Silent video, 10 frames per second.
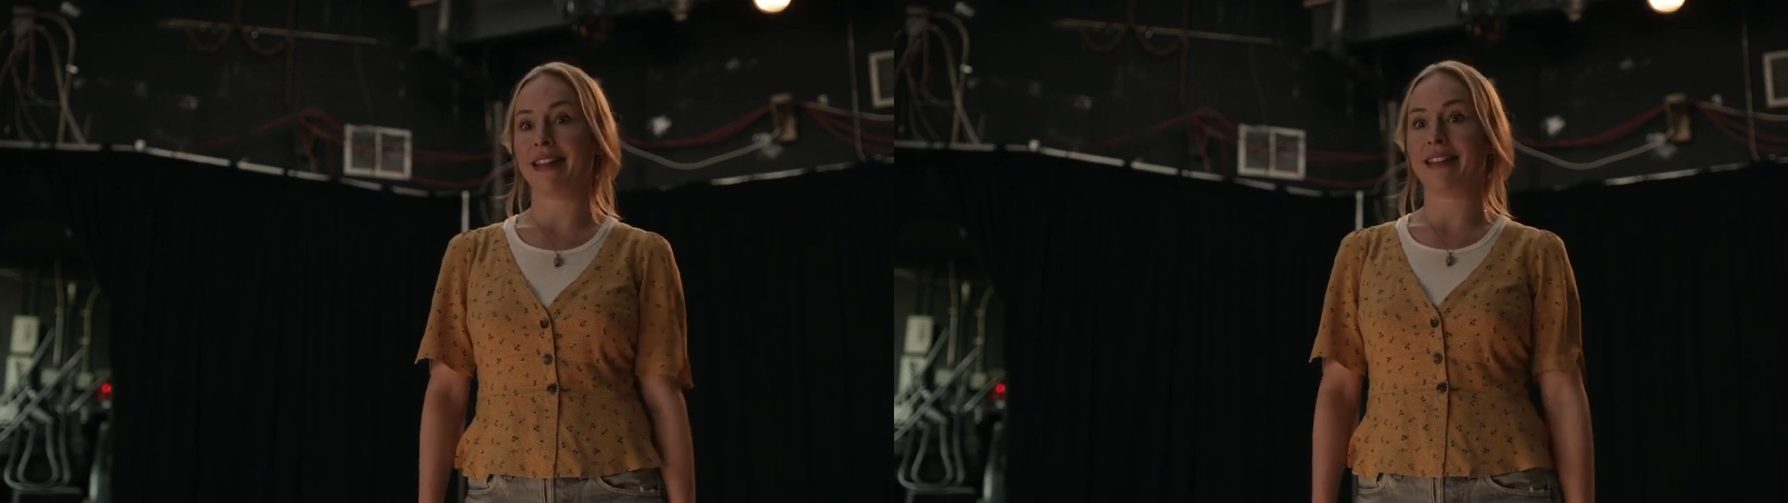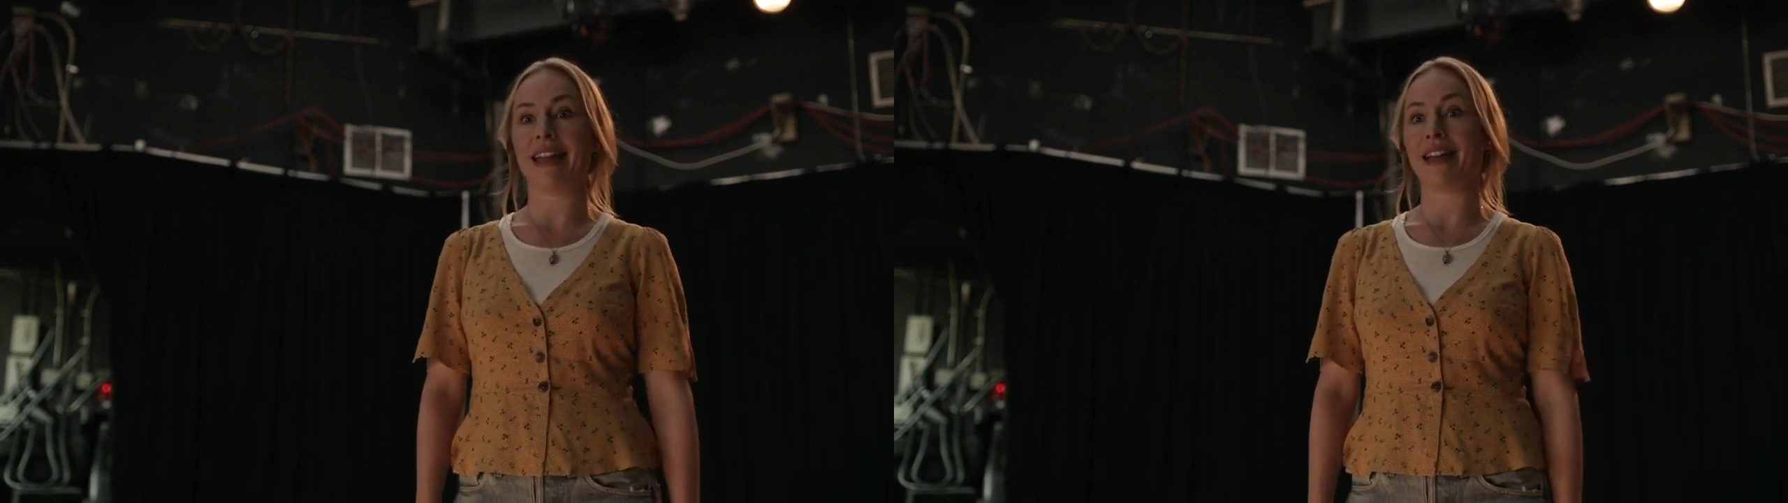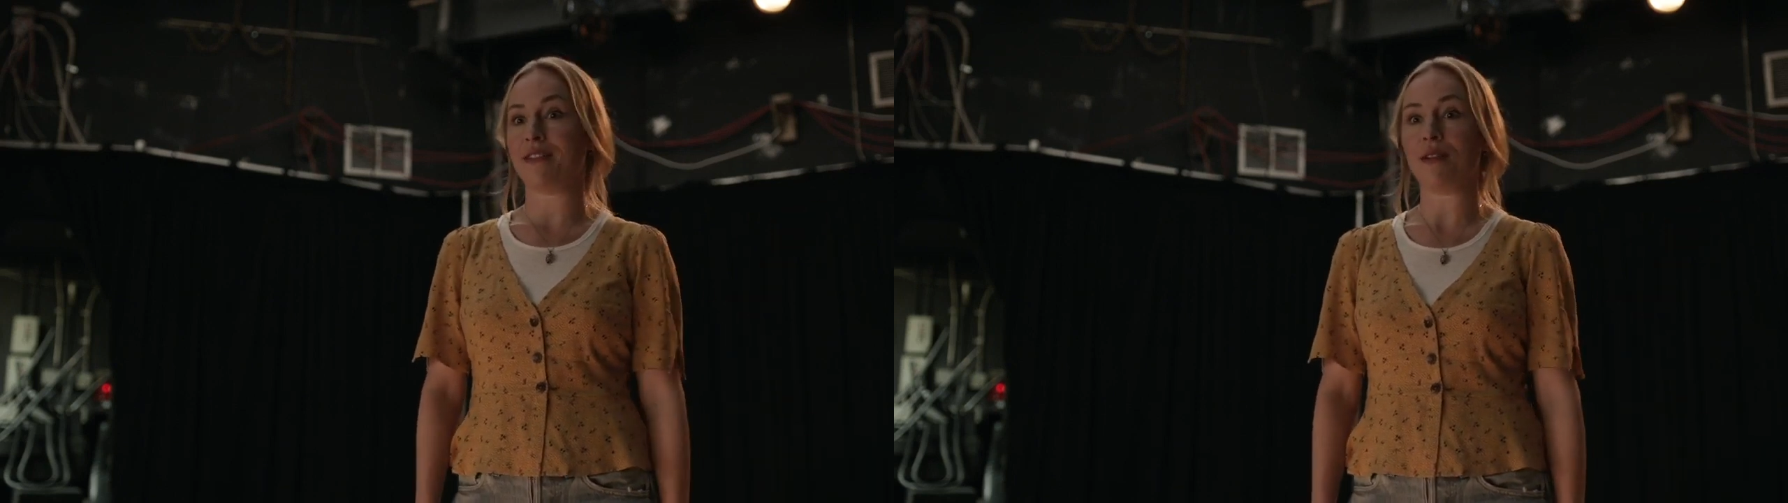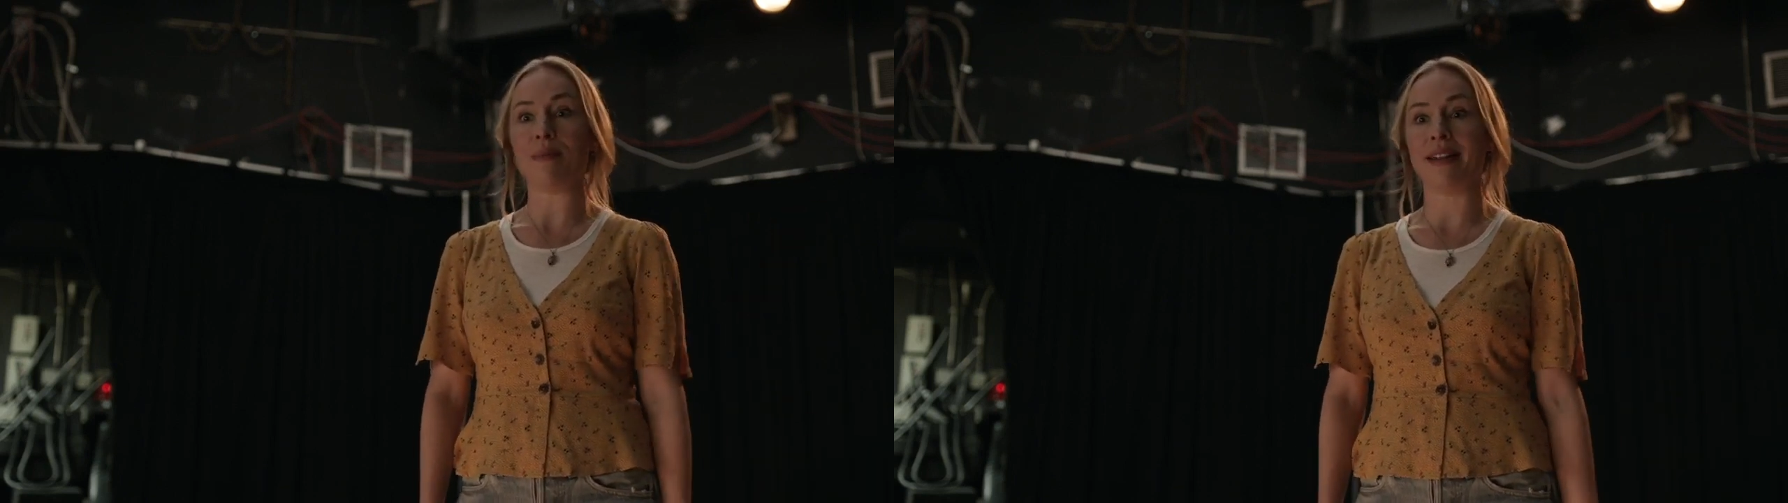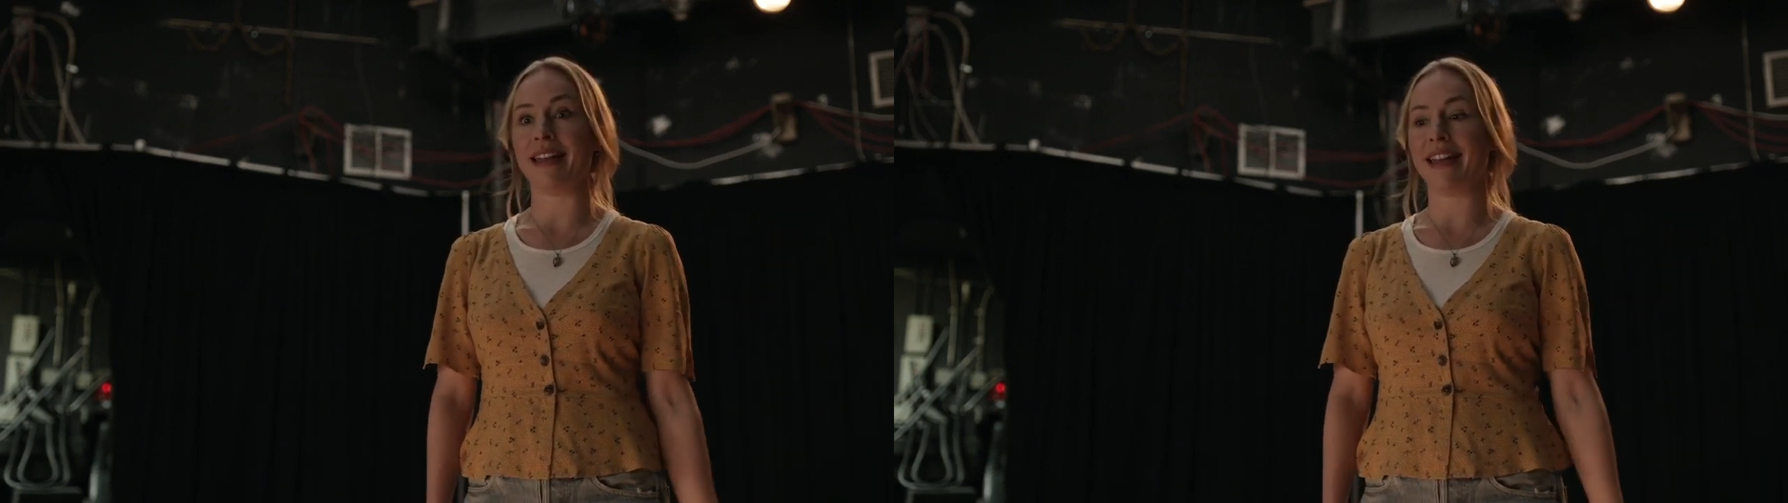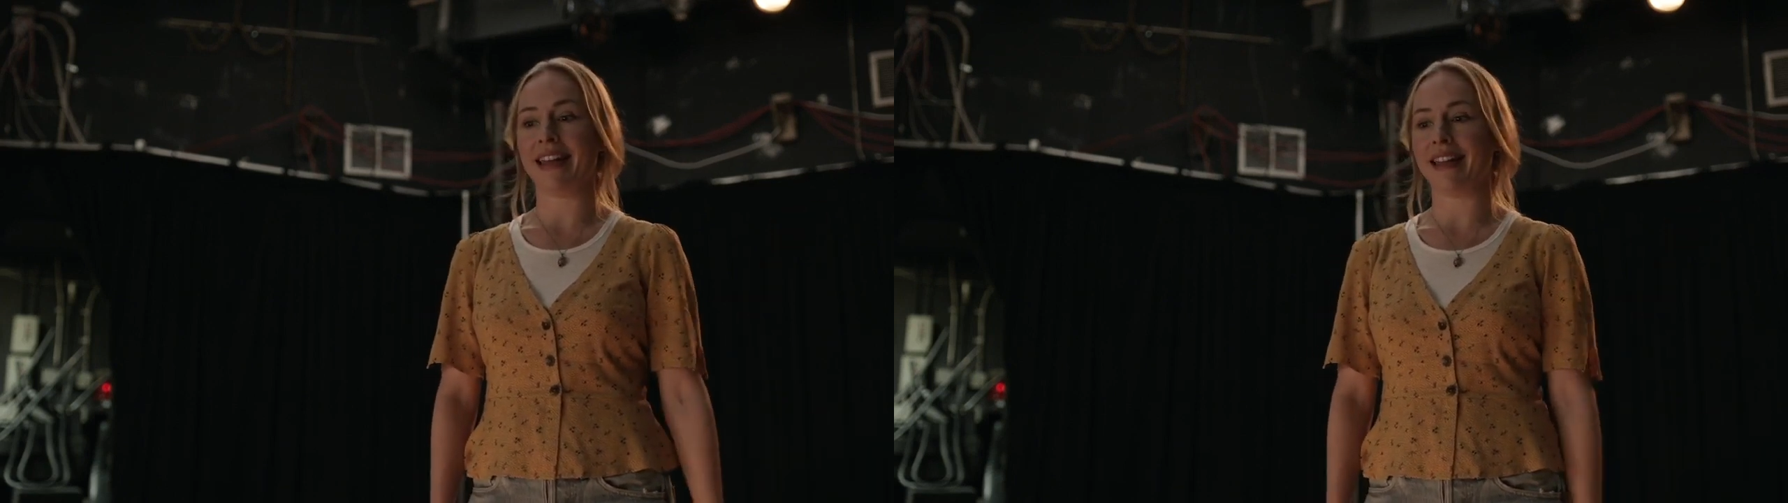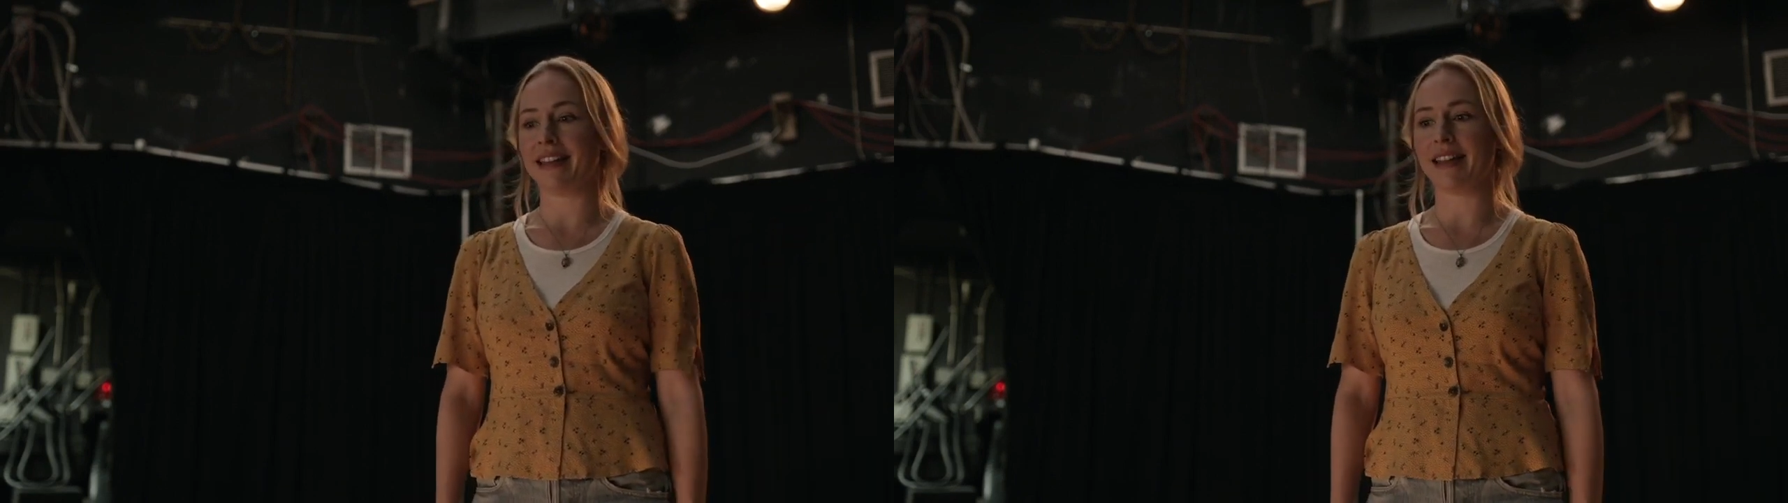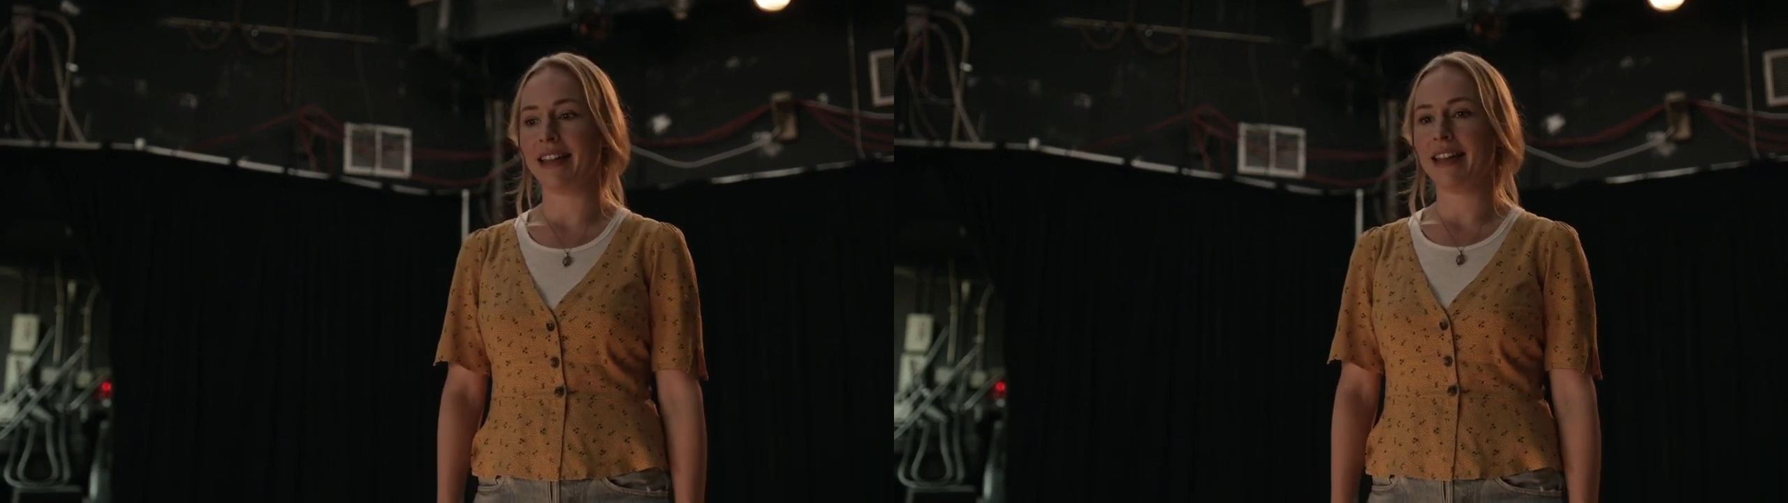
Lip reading: and I had no money, and